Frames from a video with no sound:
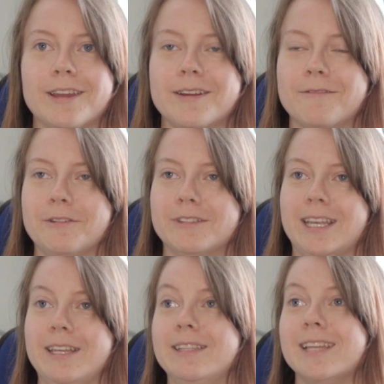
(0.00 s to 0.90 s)
I wouldn't
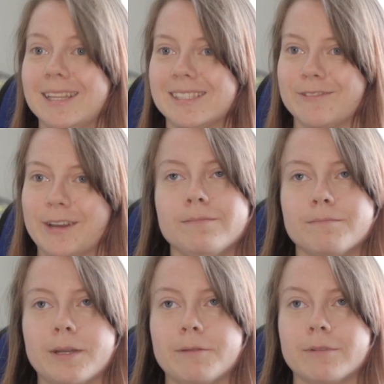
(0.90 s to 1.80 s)
say intensify,
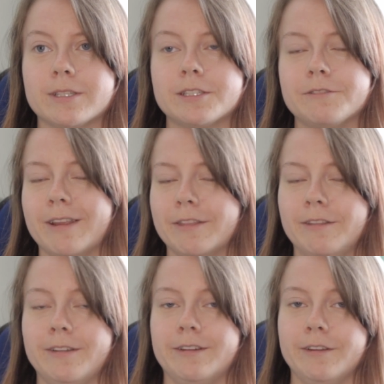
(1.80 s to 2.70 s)
but it will
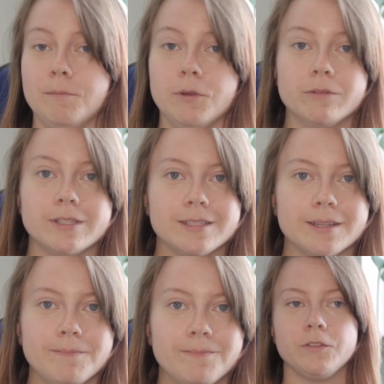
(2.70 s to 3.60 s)
strengthen their immune
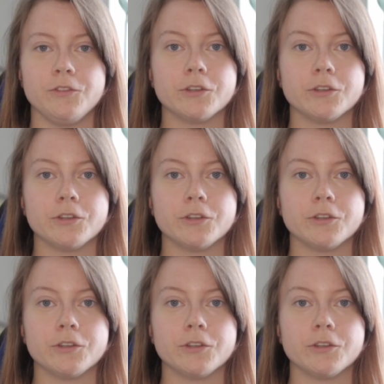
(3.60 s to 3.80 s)
system.